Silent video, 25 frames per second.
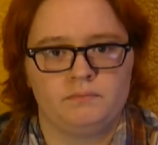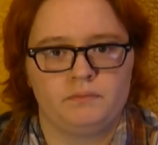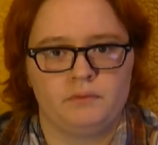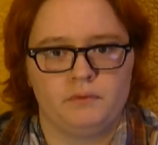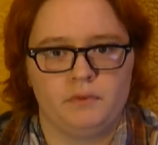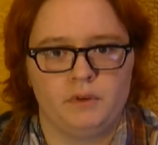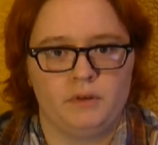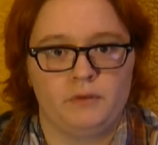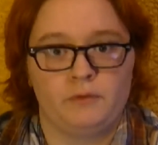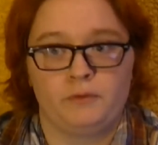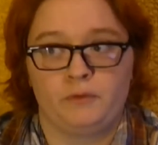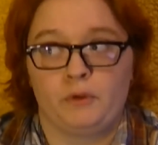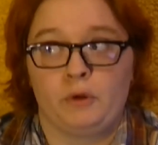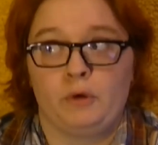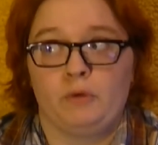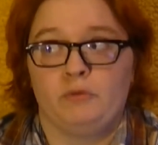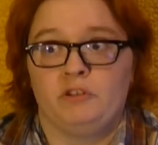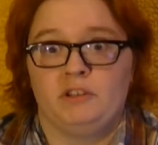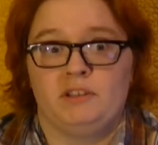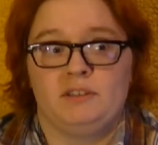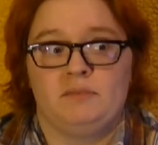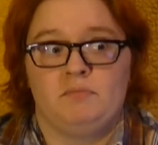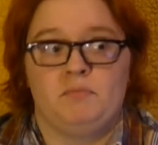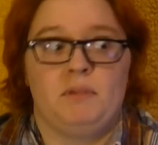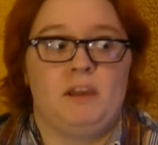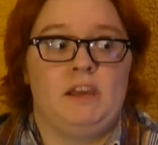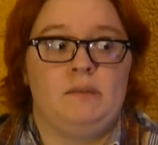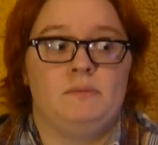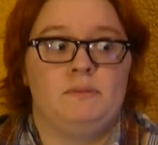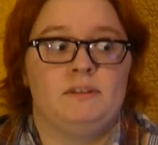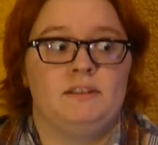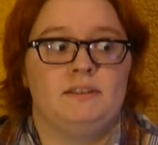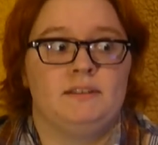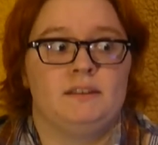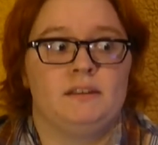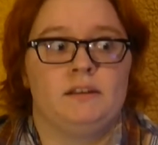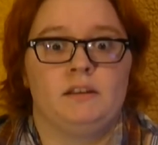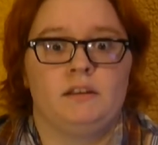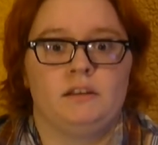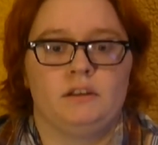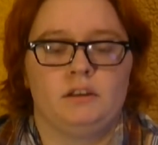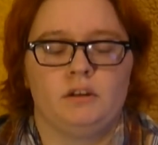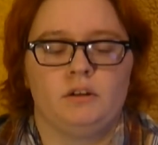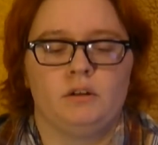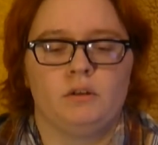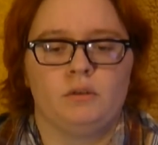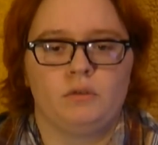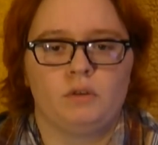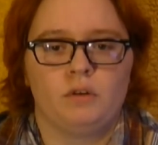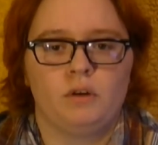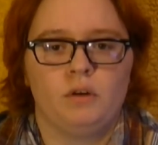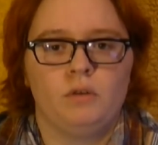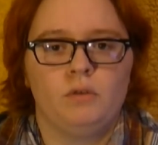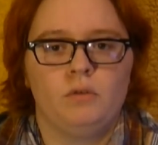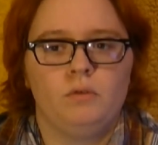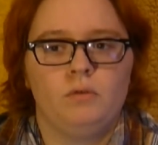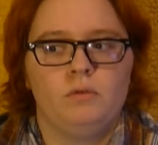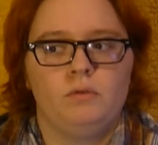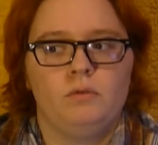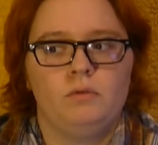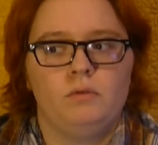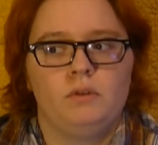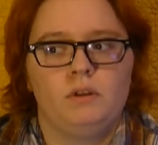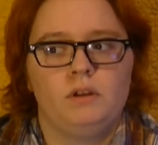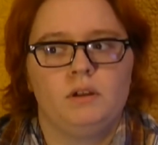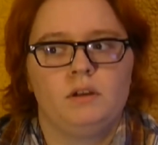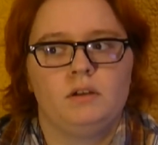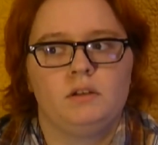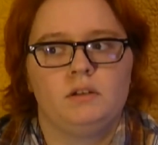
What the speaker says: if they're just babysitting, go